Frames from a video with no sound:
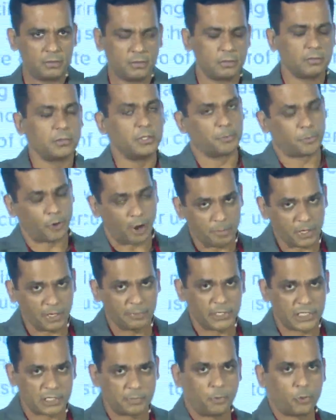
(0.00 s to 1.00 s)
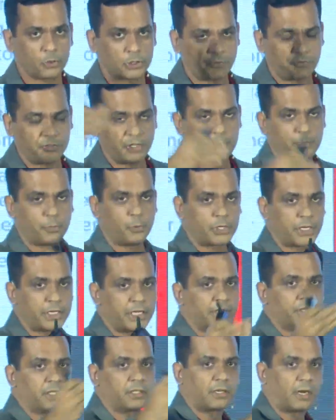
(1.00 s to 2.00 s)
The problem is both of them put it in
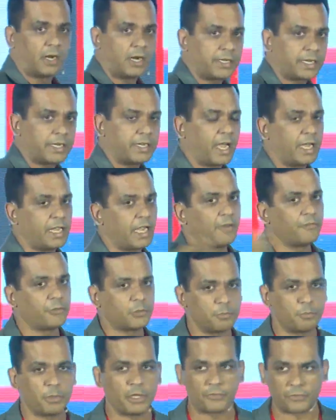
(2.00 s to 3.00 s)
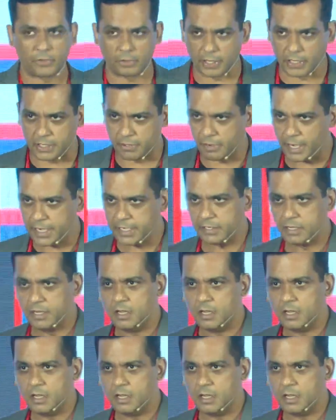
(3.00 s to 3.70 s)
the cart and I have to pay for it, right?